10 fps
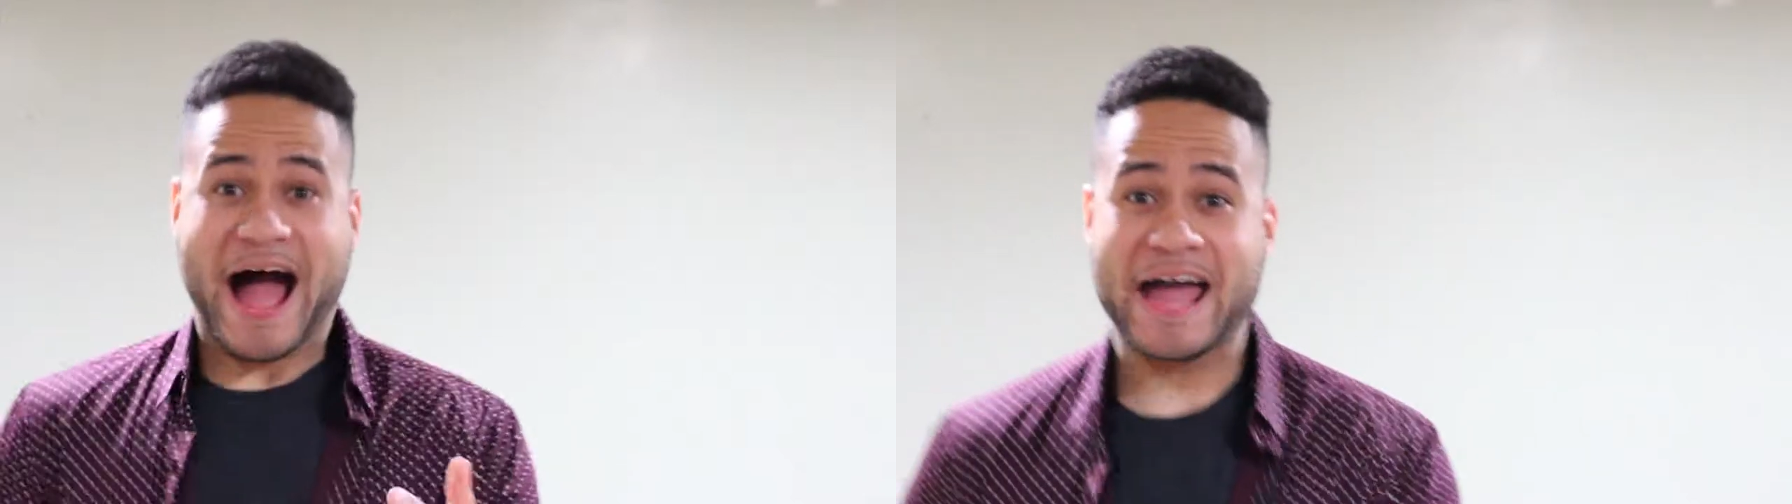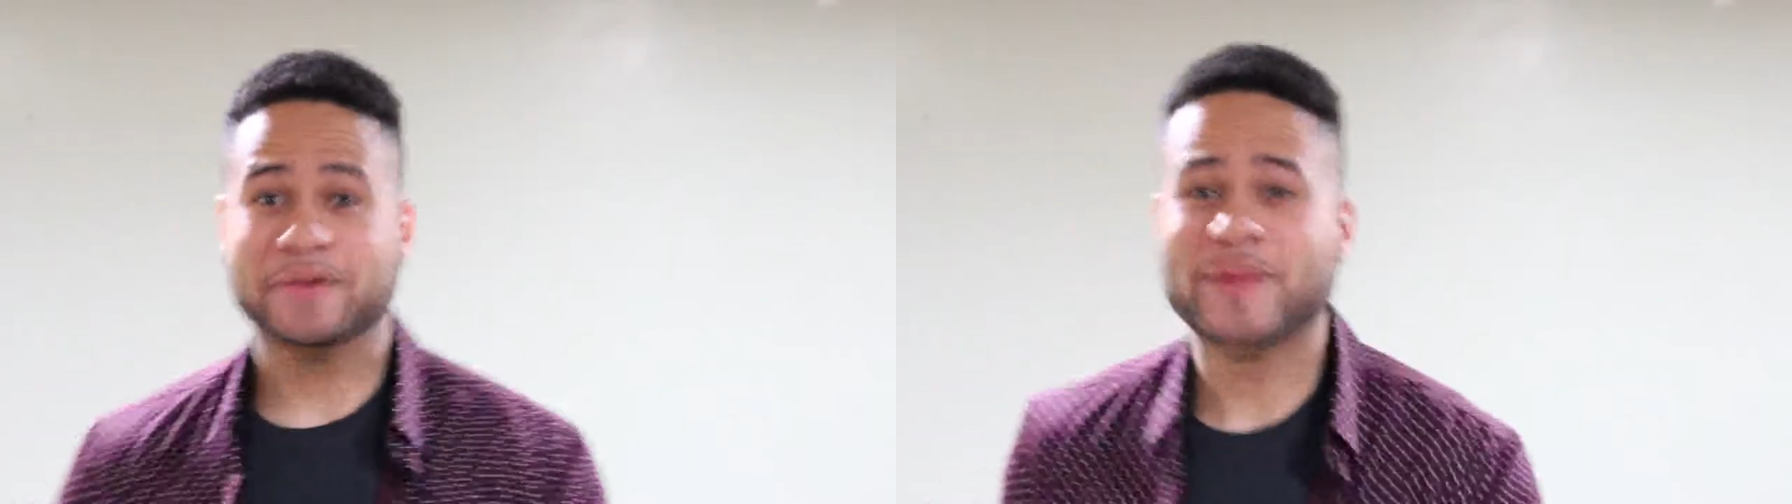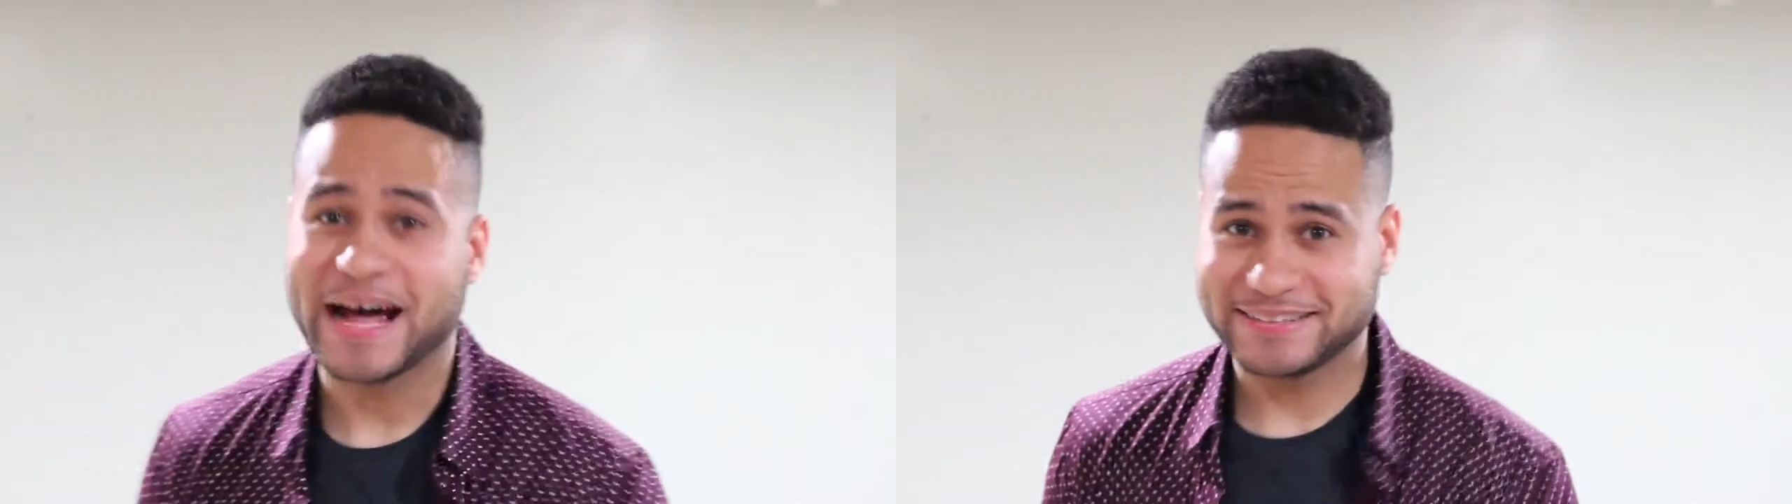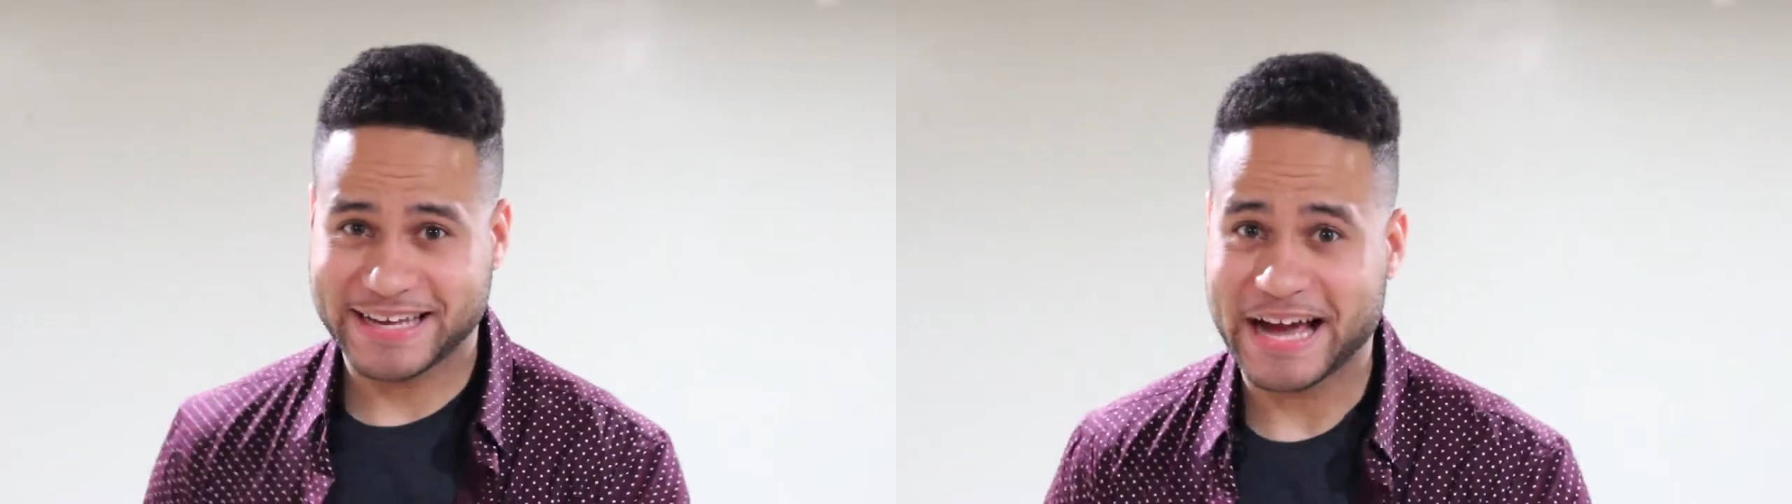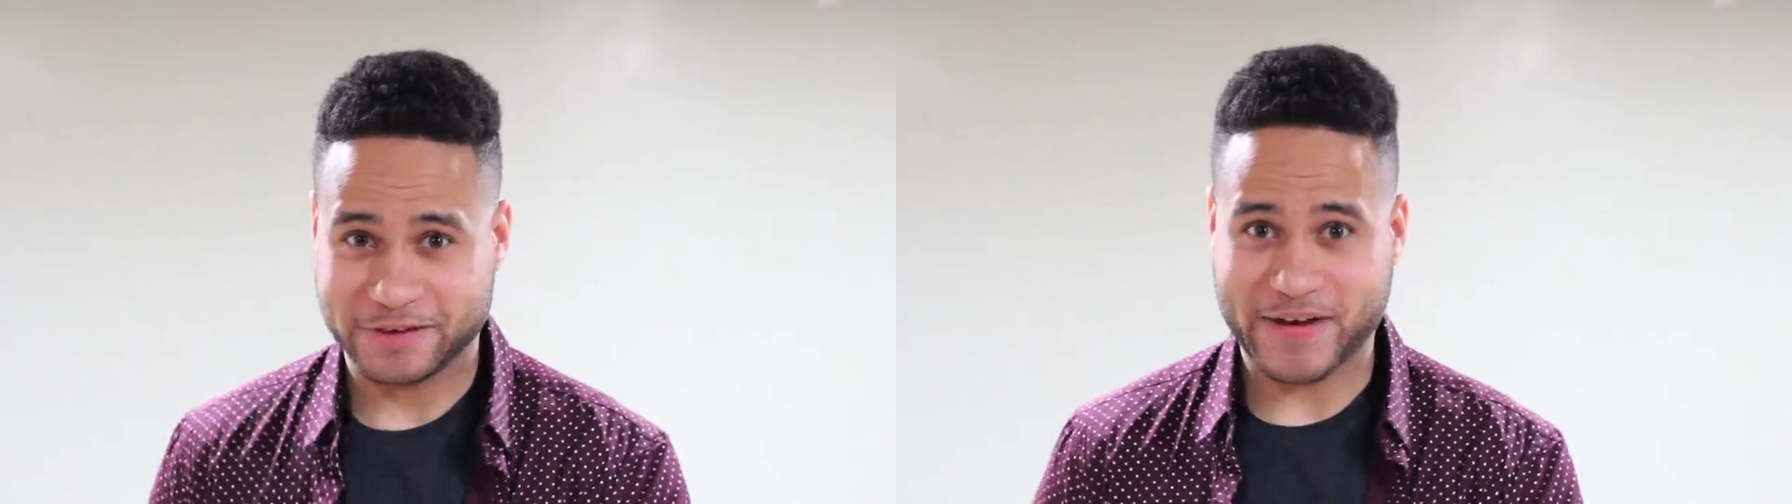I am not the
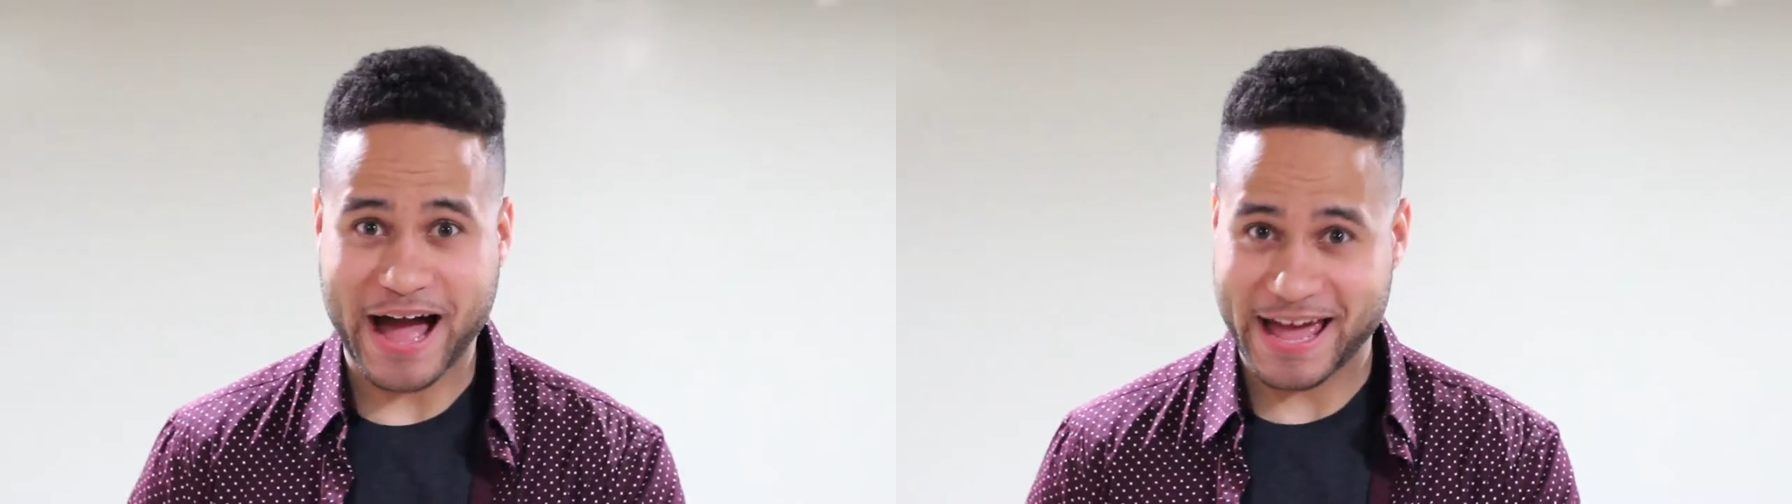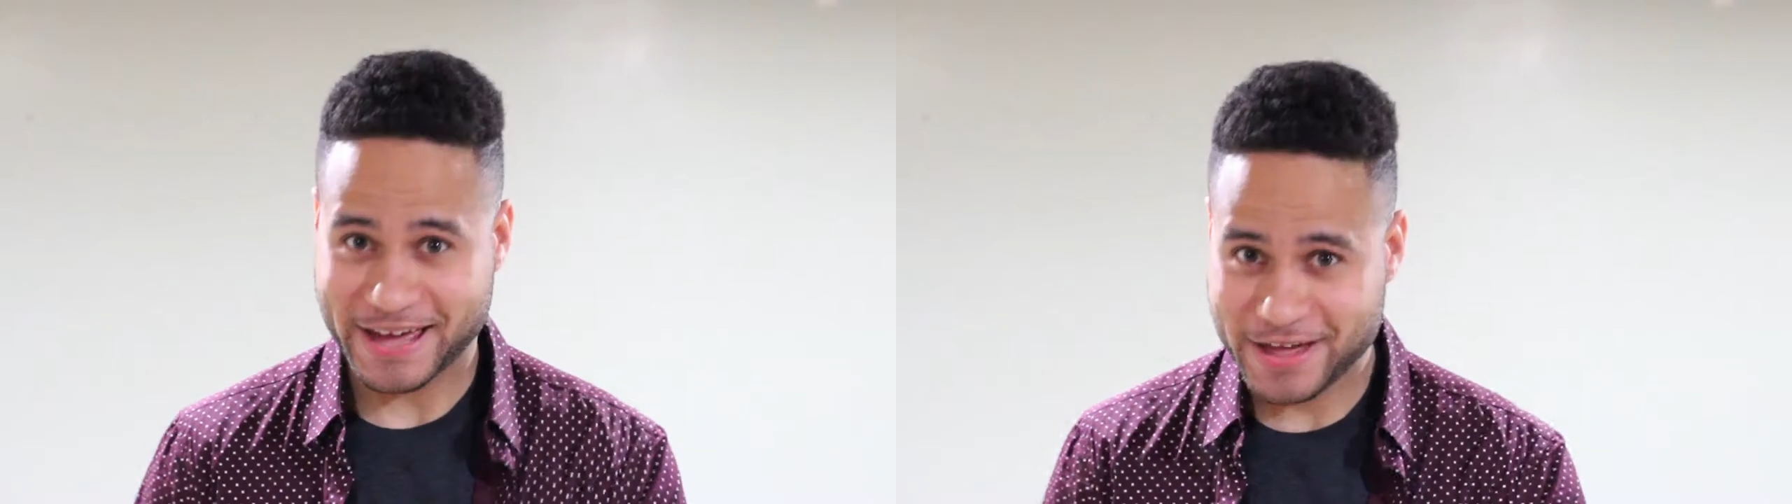kind of guy